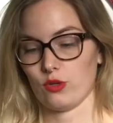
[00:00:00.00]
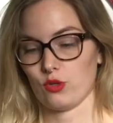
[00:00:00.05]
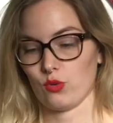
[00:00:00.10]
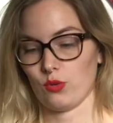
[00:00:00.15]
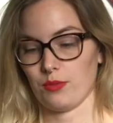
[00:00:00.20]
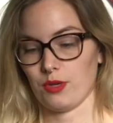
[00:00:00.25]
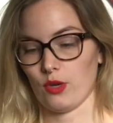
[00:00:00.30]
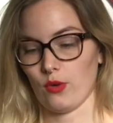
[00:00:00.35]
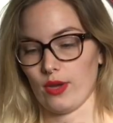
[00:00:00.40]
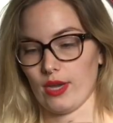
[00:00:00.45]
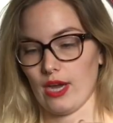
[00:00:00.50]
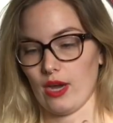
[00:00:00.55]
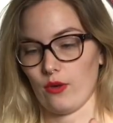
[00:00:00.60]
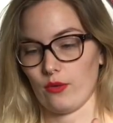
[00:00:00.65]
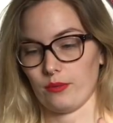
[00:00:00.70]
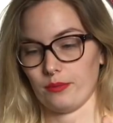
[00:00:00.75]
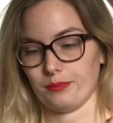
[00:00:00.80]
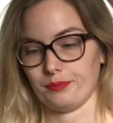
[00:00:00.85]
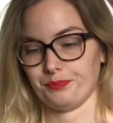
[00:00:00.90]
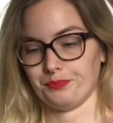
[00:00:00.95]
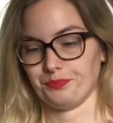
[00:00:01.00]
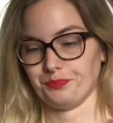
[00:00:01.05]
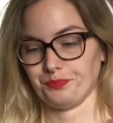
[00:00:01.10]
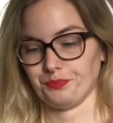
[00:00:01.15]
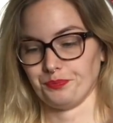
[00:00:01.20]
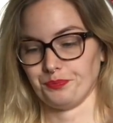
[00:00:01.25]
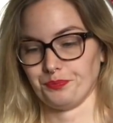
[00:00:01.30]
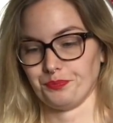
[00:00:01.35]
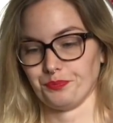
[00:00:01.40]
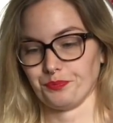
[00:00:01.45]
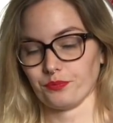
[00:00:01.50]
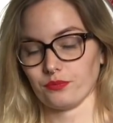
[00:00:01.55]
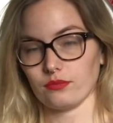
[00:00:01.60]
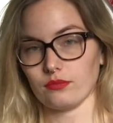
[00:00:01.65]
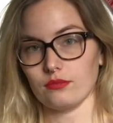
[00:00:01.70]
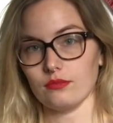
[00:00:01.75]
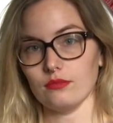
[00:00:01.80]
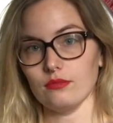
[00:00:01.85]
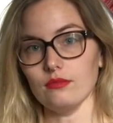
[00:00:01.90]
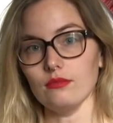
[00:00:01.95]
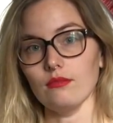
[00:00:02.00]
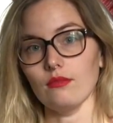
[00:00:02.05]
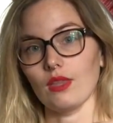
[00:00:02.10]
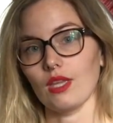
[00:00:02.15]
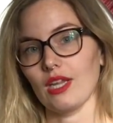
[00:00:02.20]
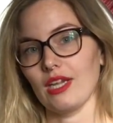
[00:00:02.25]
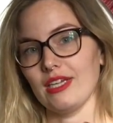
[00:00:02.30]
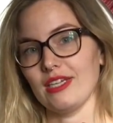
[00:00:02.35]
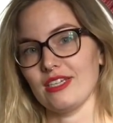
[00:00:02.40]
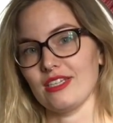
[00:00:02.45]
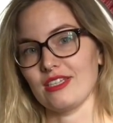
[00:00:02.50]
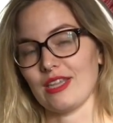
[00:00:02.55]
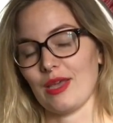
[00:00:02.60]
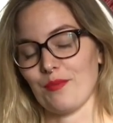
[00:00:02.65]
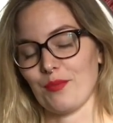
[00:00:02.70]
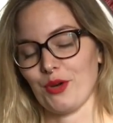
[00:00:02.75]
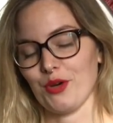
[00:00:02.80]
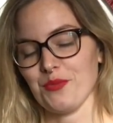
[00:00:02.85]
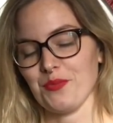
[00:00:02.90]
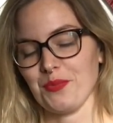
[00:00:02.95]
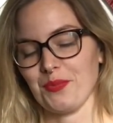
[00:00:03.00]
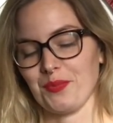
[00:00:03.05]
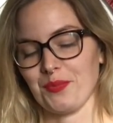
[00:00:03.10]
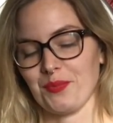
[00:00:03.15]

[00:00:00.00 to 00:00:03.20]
which will be going out in December.